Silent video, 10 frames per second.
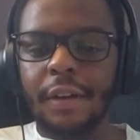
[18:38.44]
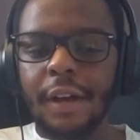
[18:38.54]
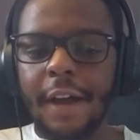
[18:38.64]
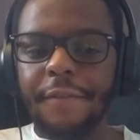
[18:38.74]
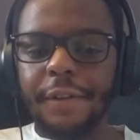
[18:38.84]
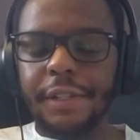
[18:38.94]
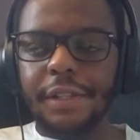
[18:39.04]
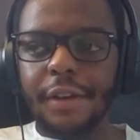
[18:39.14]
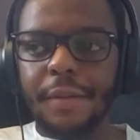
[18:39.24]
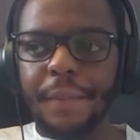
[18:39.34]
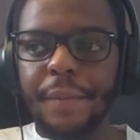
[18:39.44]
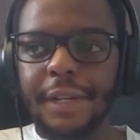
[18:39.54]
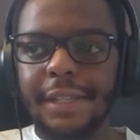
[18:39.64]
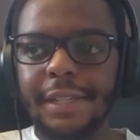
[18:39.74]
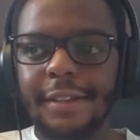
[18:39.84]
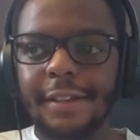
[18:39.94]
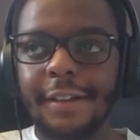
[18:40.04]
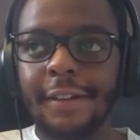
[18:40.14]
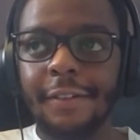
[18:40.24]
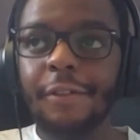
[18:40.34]
I feel as though people need to,
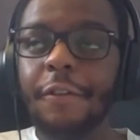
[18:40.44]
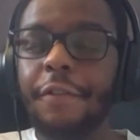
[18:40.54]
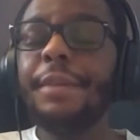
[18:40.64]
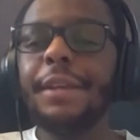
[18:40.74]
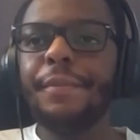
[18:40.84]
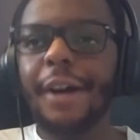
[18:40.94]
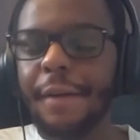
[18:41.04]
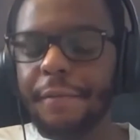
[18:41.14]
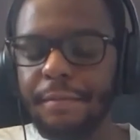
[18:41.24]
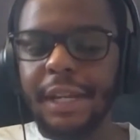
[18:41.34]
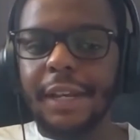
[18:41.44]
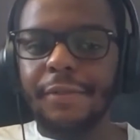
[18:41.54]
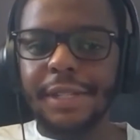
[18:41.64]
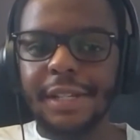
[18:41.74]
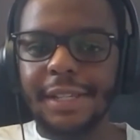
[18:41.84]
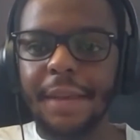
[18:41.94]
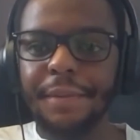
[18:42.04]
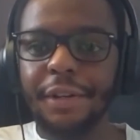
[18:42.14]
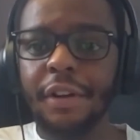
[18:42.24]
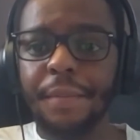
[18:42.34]
well, for me, what helped for me was just keeping
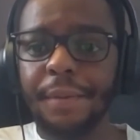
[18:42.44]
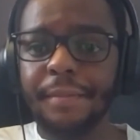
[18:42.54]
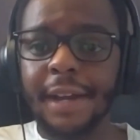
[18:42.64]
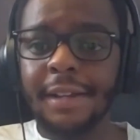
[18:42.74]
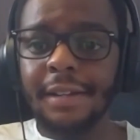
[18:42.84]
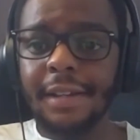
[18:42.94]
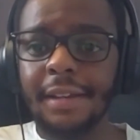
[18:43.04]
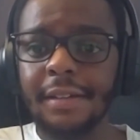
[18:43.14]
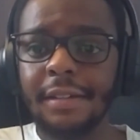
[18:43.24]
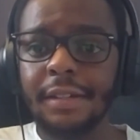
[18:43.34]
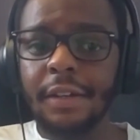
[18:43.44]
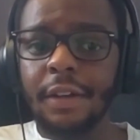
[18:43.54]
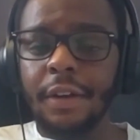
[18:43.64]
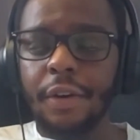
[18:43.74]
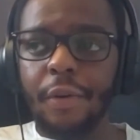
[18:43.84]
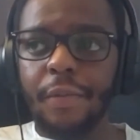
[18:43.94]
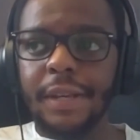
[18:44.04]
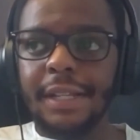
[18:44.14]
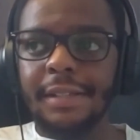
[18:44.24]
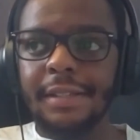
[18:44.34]
an open mind and
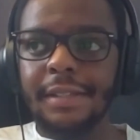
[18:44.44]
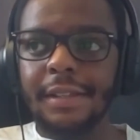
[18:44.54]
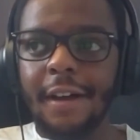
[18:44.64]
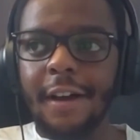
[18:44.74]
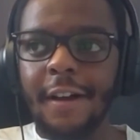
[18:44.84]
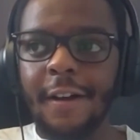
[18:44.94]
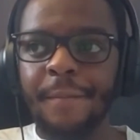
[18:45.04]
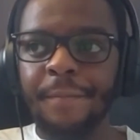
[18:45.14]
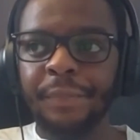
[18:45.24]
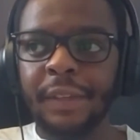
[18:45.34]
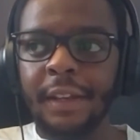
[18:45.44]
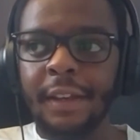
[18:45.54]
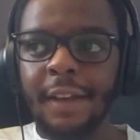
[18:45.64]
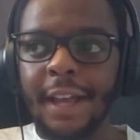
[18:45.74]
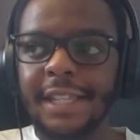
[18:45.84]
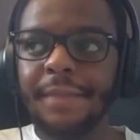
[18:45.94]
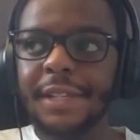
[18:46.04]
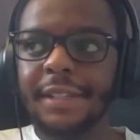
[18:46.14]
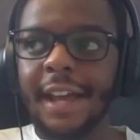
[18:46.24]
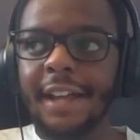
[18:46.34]
always
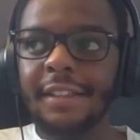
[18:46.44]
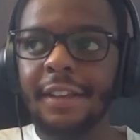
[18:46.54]
accepting that